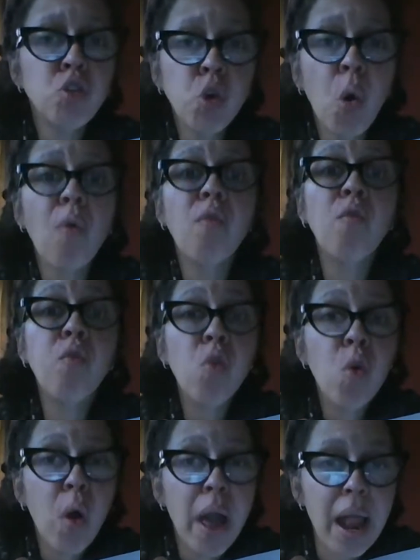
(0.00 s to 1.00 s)
Yo
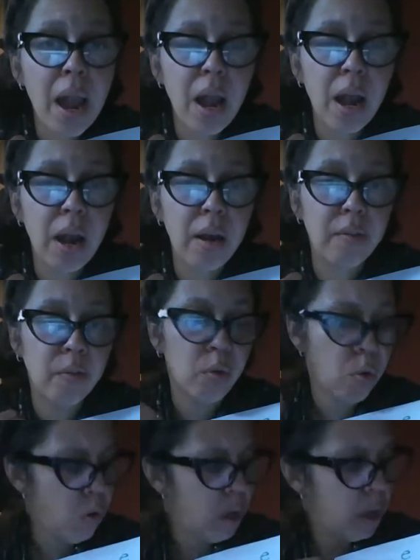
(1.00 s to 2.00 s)

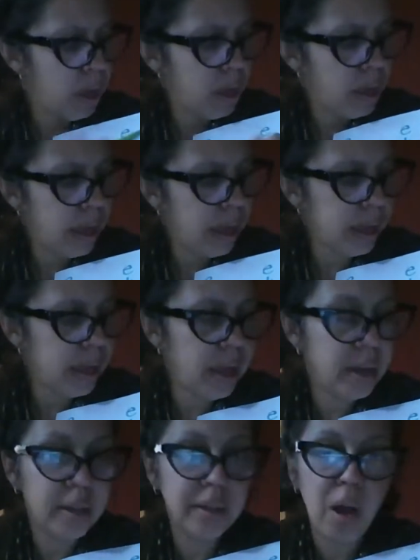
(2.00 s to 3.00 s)
vuelvo.
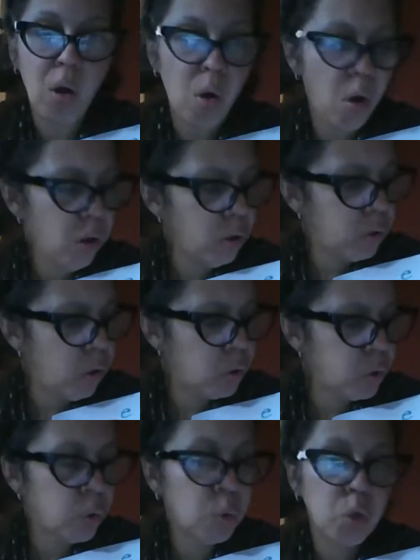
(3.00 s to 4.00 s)
Again, the O
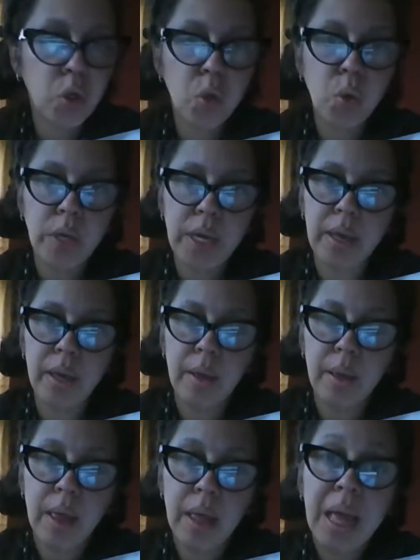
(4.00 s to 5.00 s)
goes to
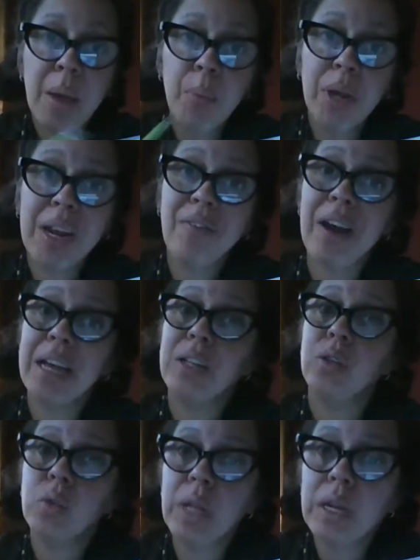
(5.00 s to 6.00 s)
UE. But if
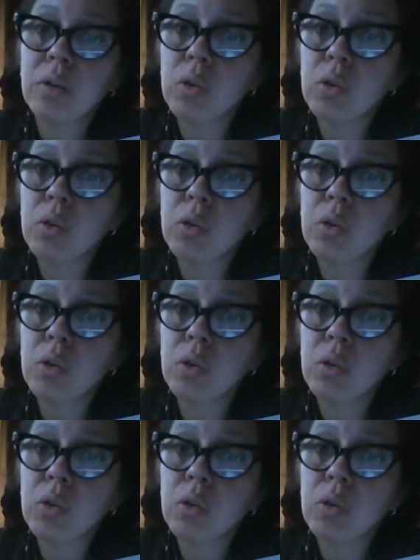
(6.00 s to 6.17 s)
I do the